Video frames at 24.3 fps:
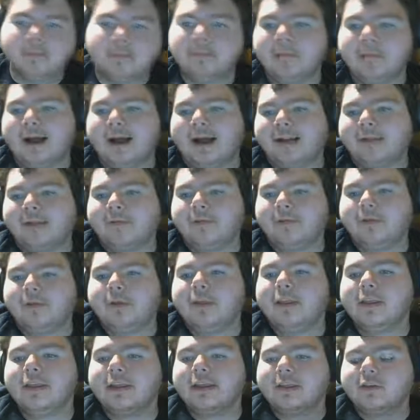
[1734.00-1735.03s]
I just feel
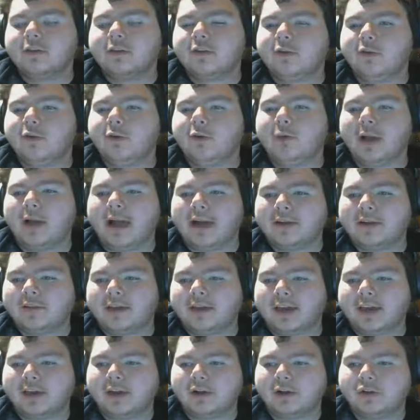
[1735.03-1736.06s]
that that's too out of
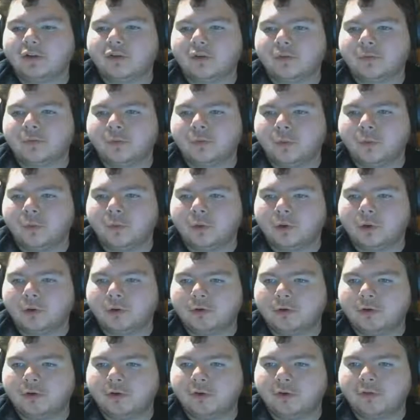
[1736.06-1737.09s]
character for
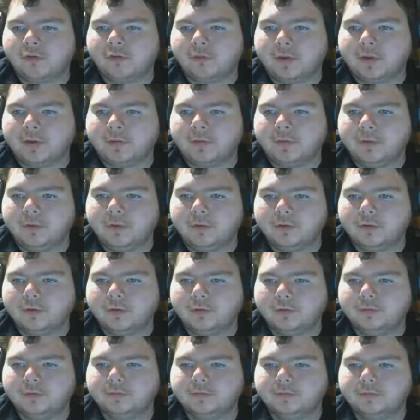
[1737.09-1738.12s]
Chris Redfield.
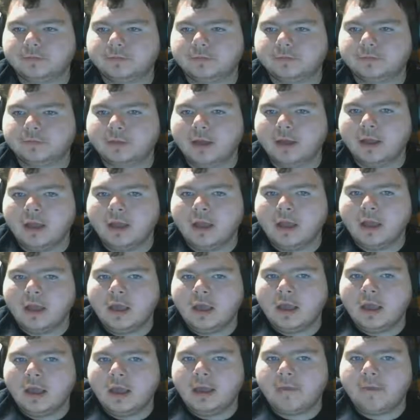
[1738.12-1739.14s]

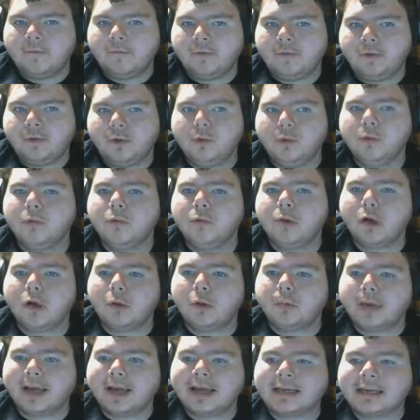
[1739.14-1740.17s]
If you go
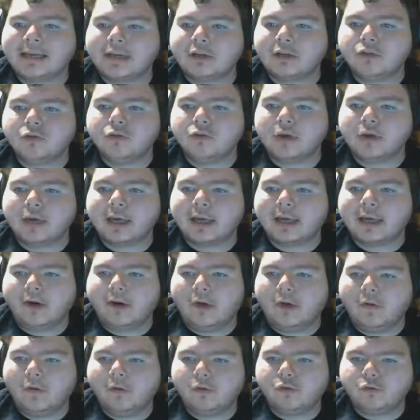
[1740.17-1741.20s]
back and you look at all
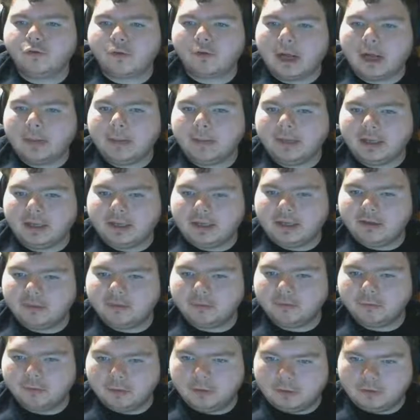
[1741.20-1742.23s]
the trauma he's
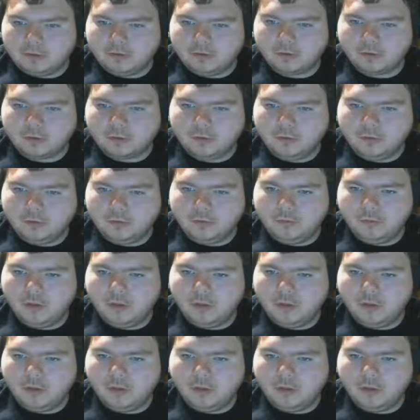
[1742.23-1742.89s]
went through,